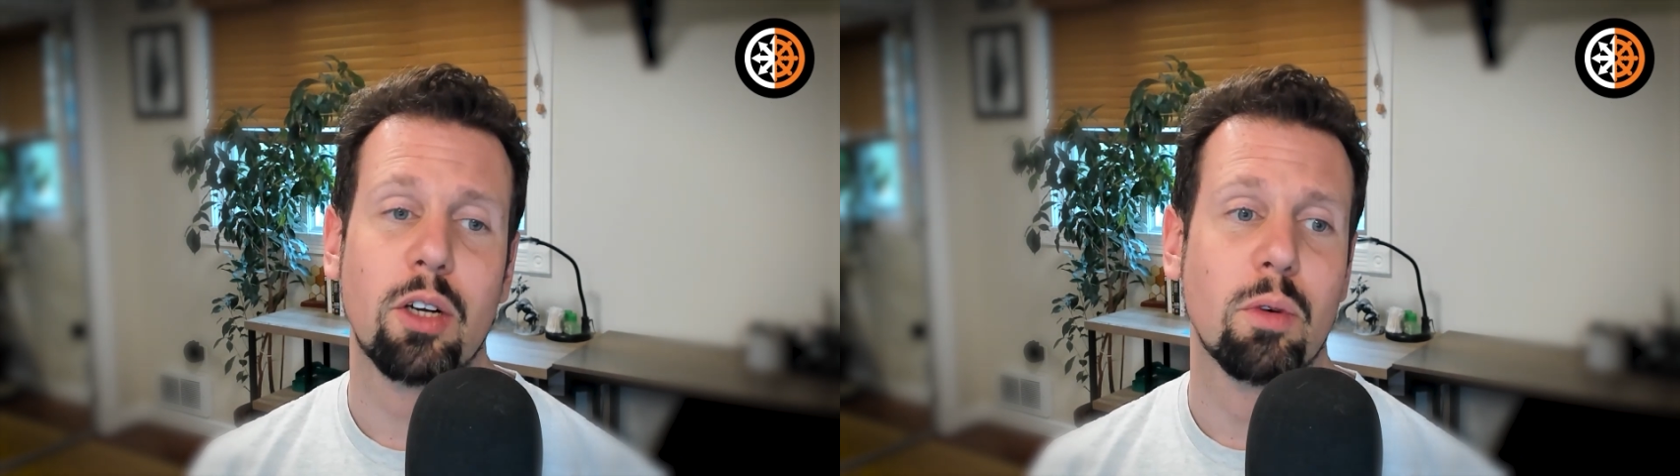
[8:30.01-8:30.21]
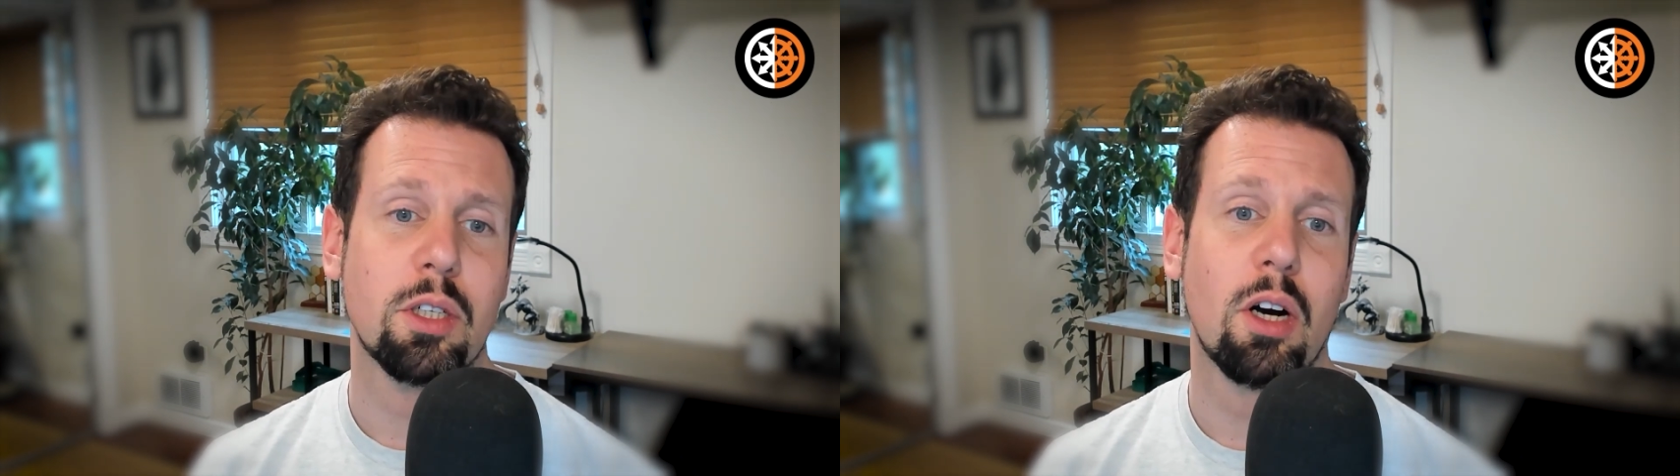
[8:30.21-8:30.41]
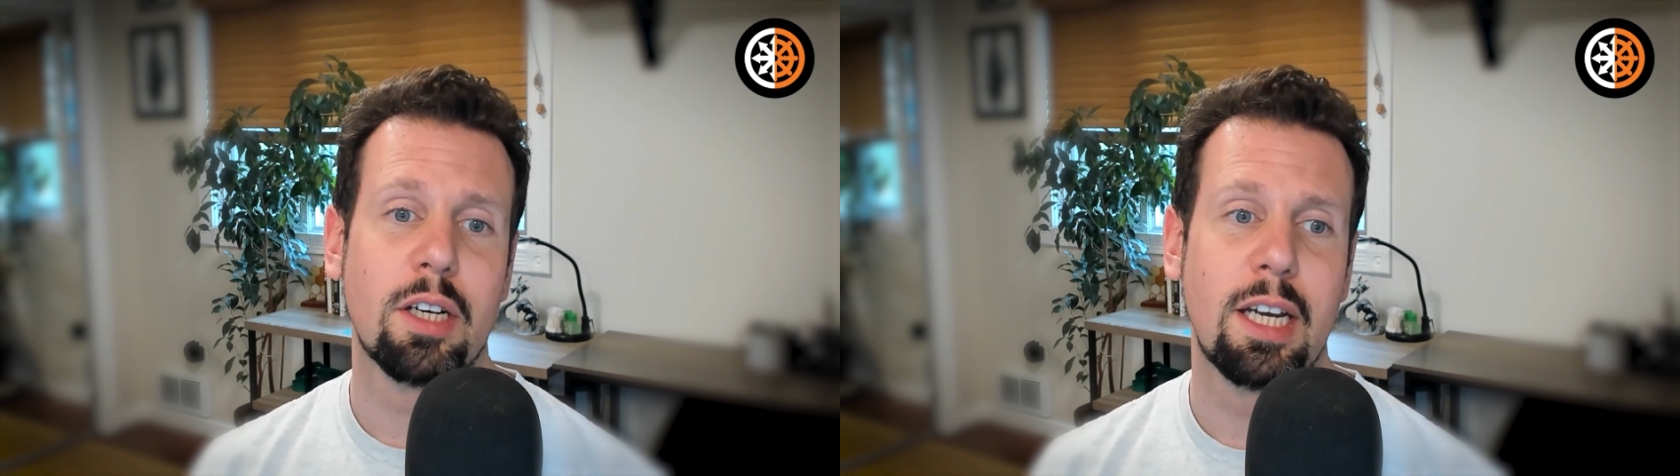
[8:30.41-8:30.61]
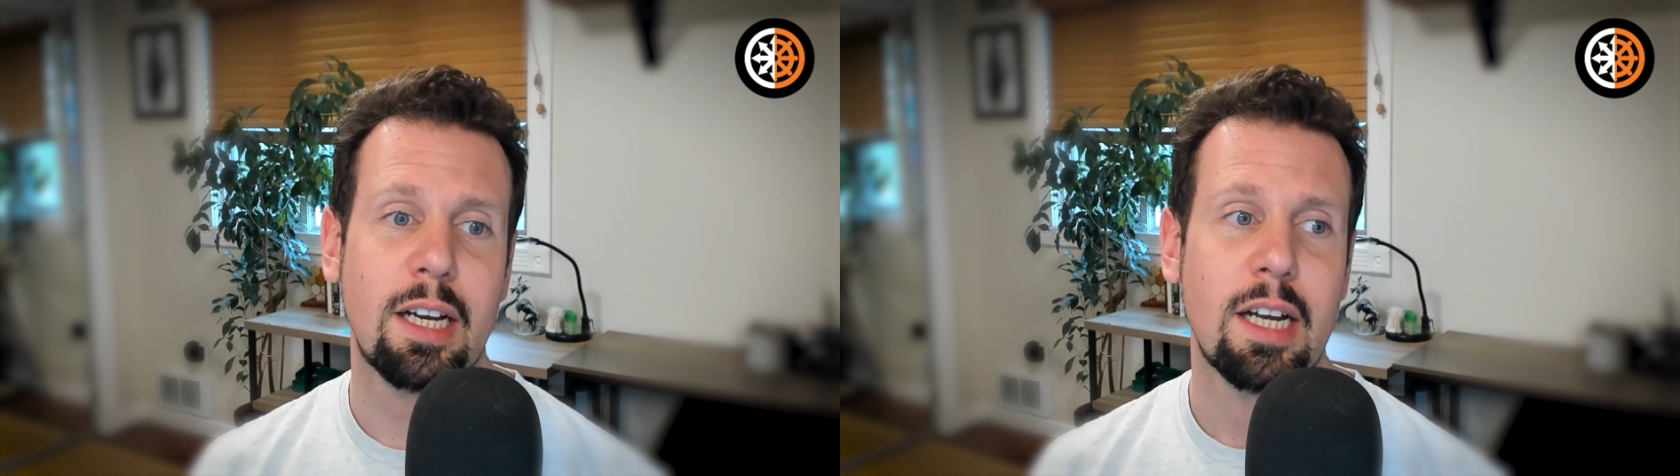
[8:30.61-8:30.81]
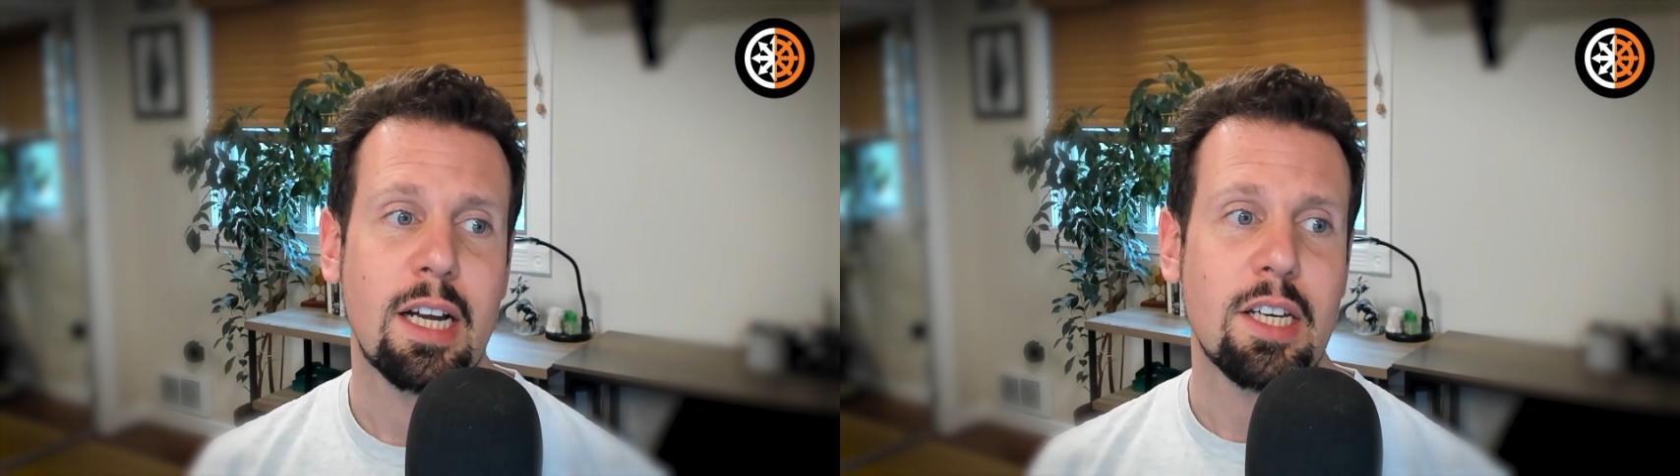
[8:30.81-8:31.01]
We're
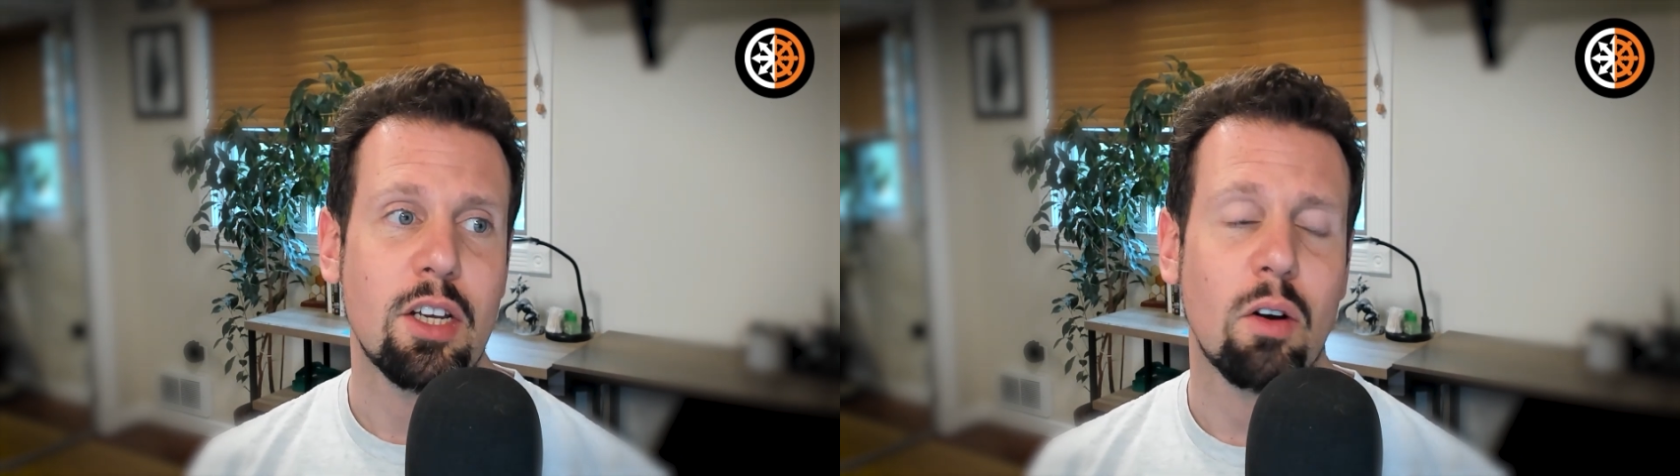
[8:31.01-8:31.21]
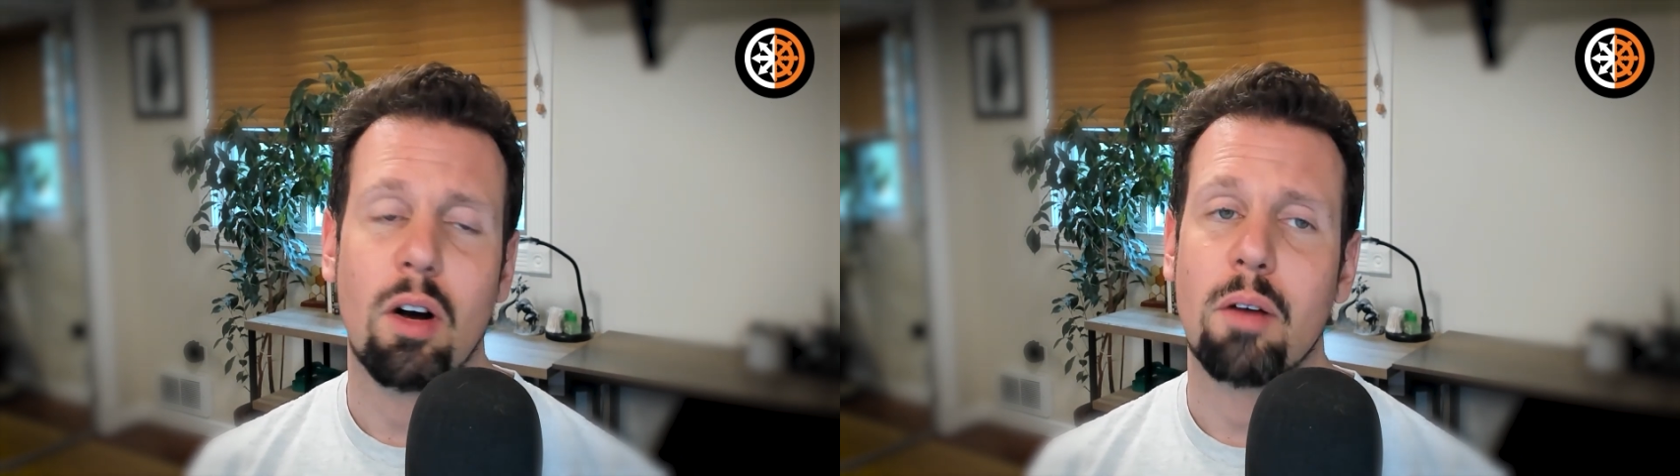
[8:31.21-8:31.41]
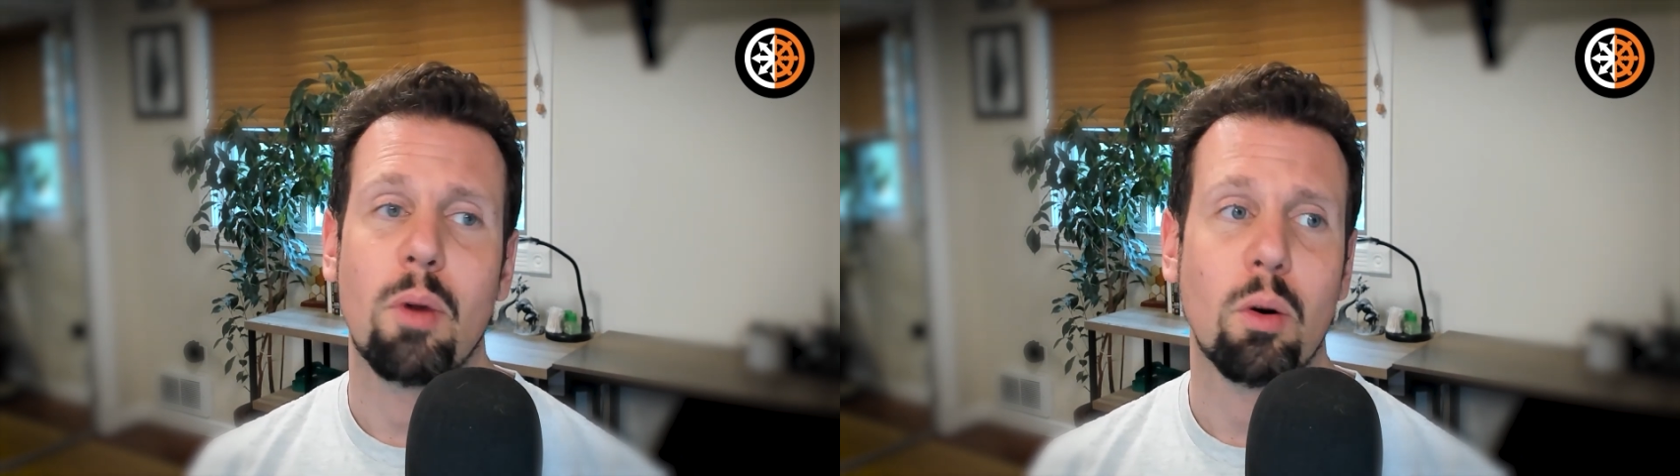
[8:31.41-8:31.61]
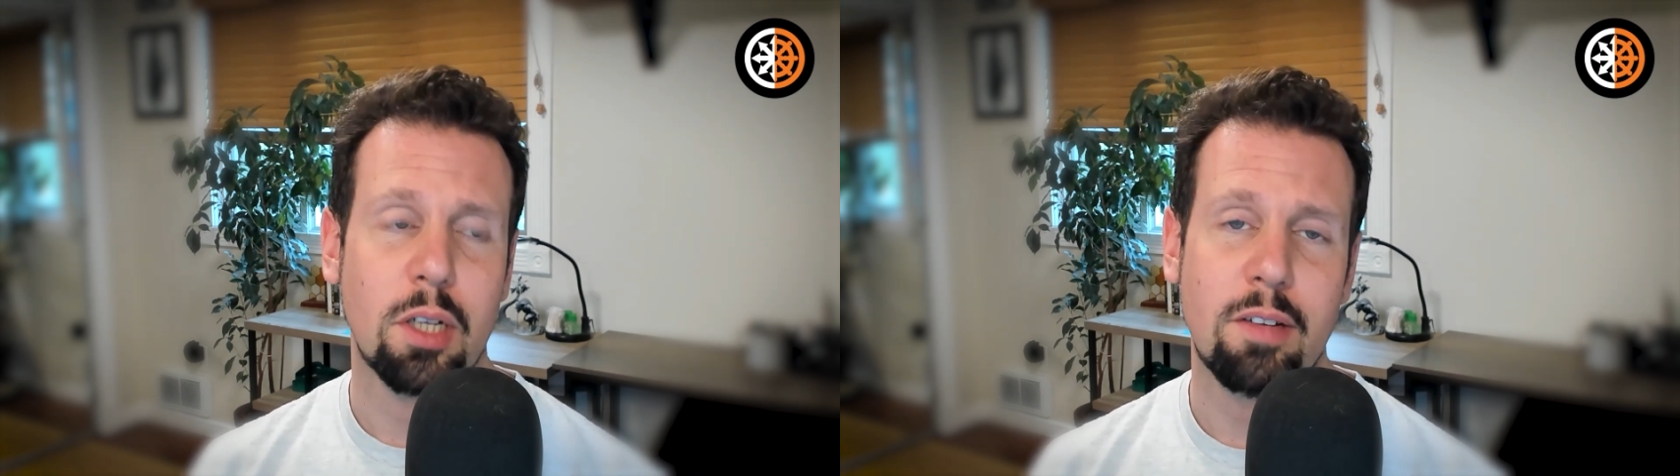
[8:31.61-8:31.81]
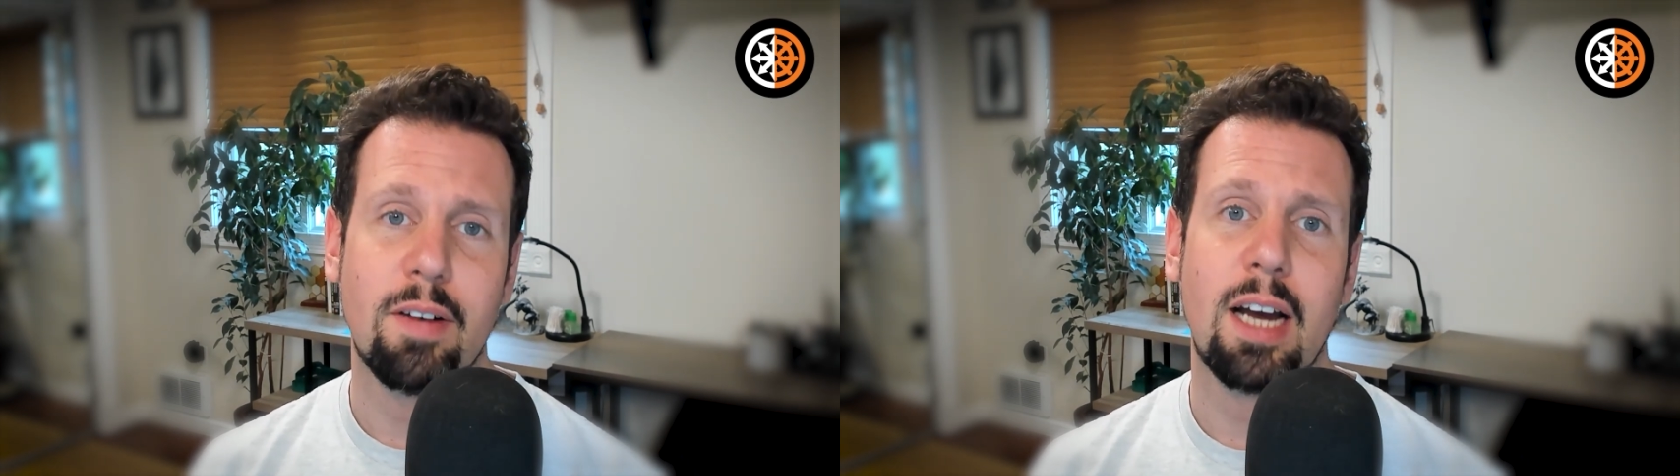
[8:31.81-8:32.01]
talking,
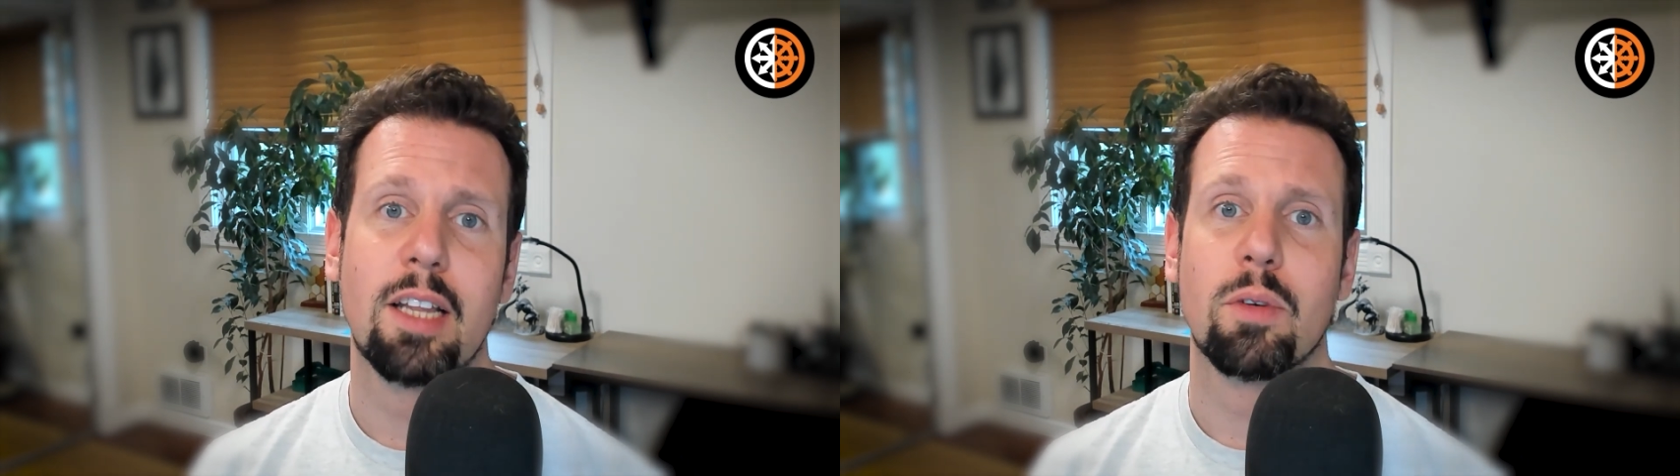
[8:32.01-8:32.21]
emotionally violent.